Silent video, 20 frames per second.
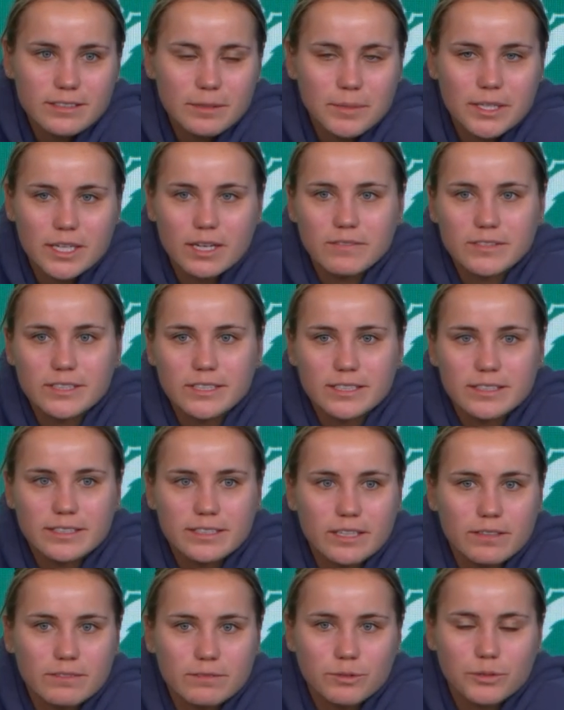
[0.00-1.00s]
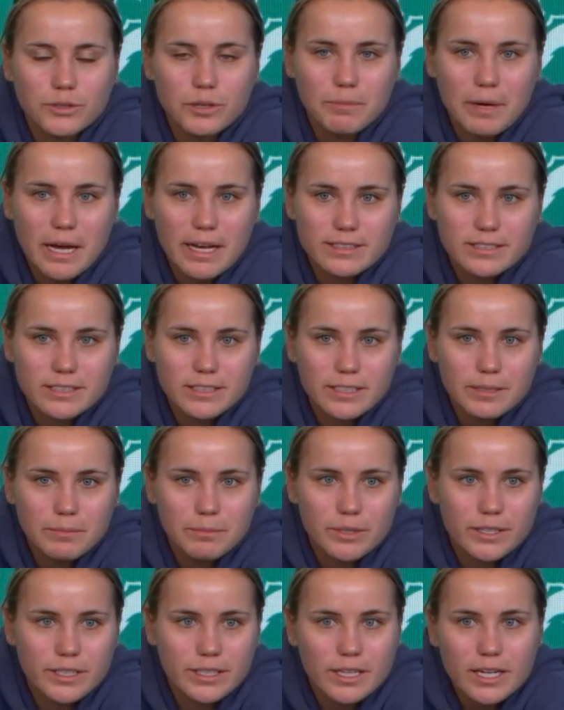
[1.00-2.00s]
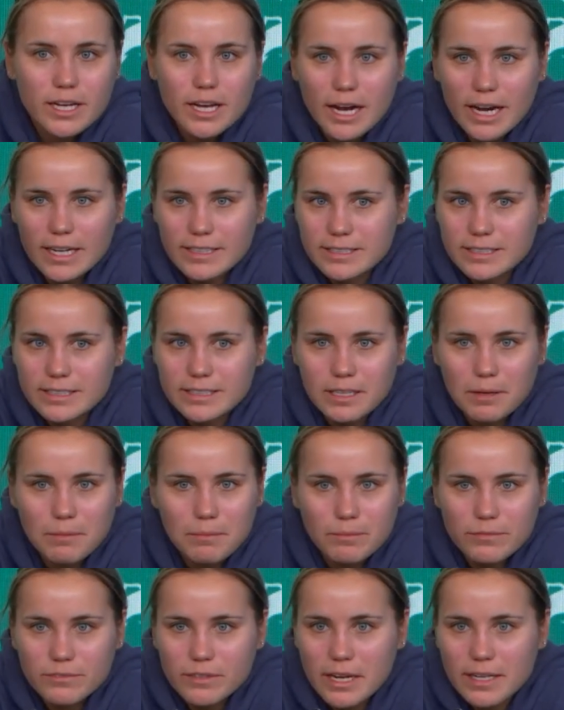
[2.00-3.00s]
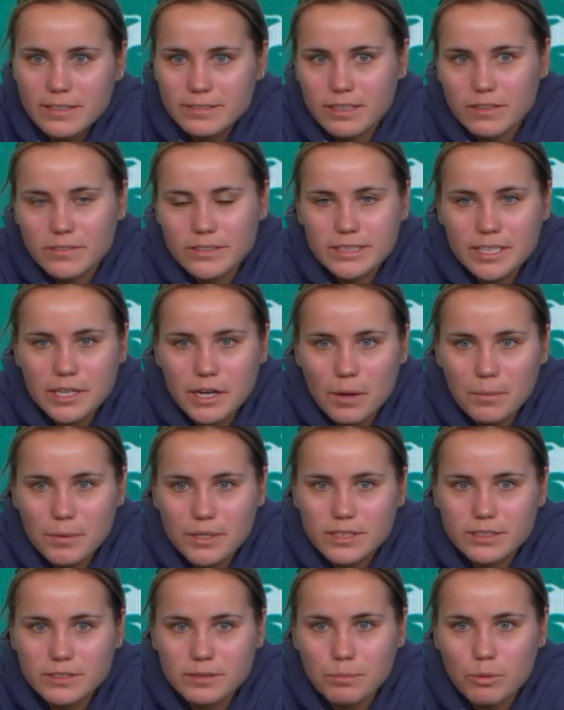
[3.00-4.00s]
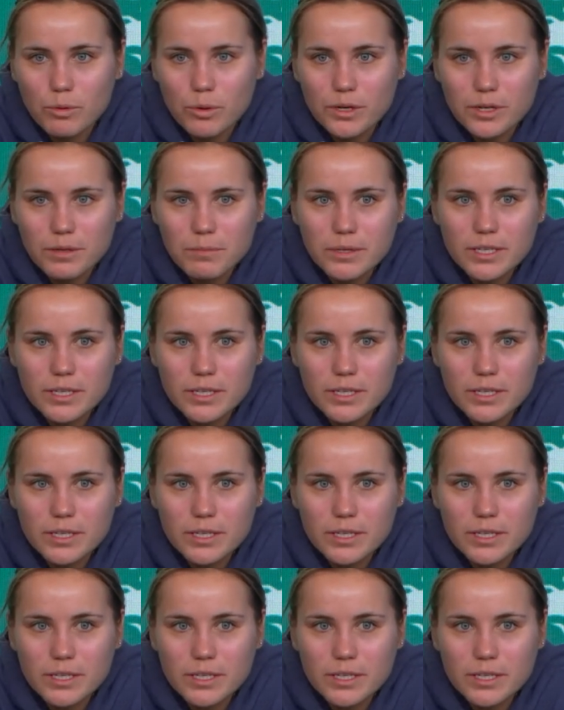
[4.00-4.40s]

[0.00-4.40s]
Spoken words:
I mean, obviously it's not full capacity, but I see some fans obviously coming and supporting